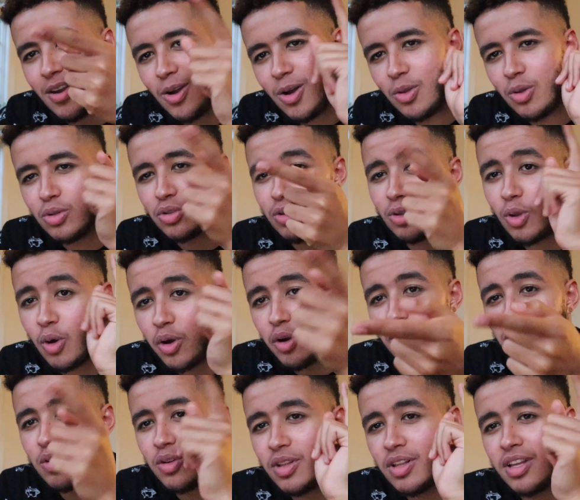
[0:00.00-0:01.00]
All those
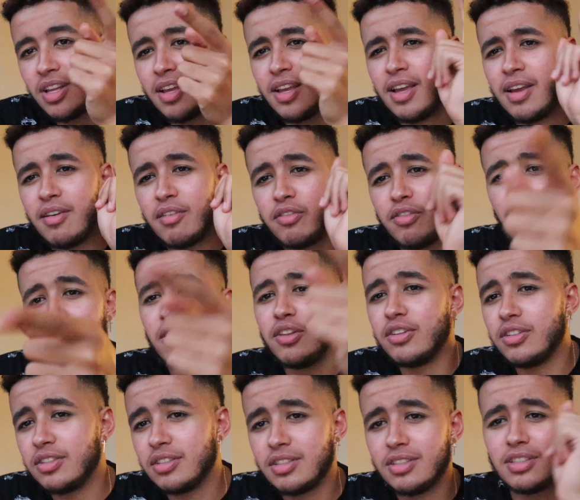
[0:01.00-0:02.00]
loyal
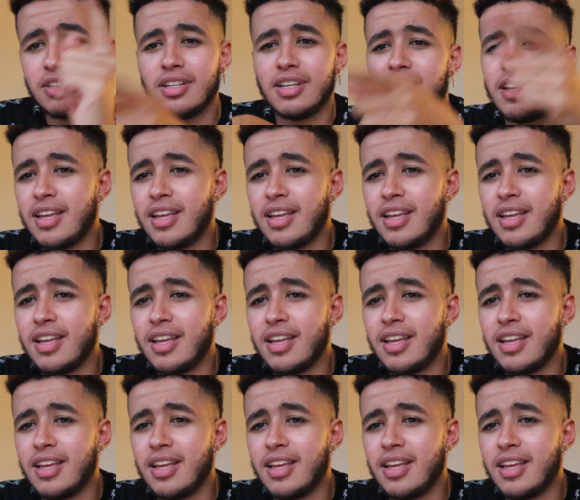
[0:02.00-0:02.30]
fathers,